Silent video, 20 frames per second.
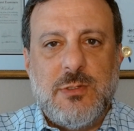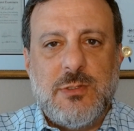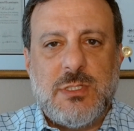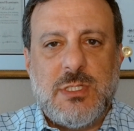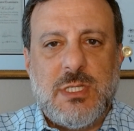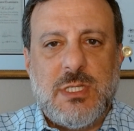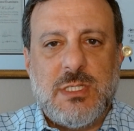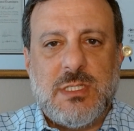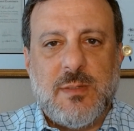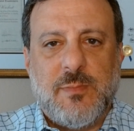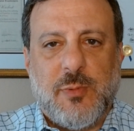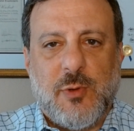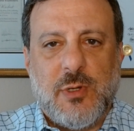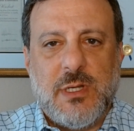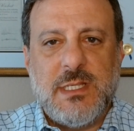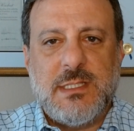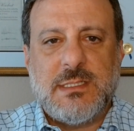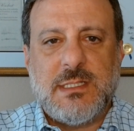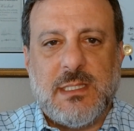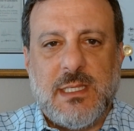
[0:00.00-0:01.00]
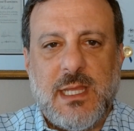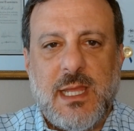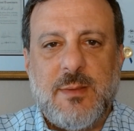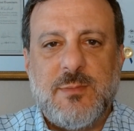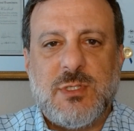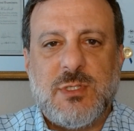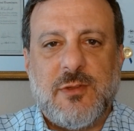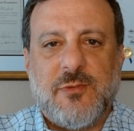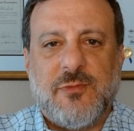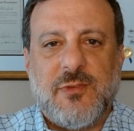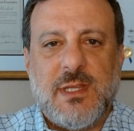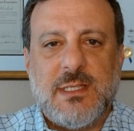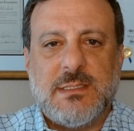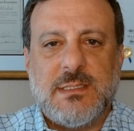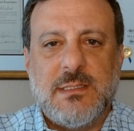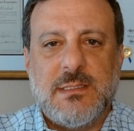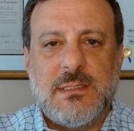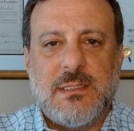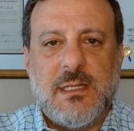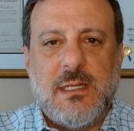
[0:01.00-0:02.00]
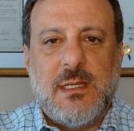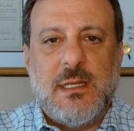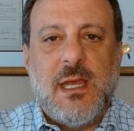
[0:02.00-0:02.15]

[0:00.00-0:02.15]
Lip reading: to support its claims or defenses,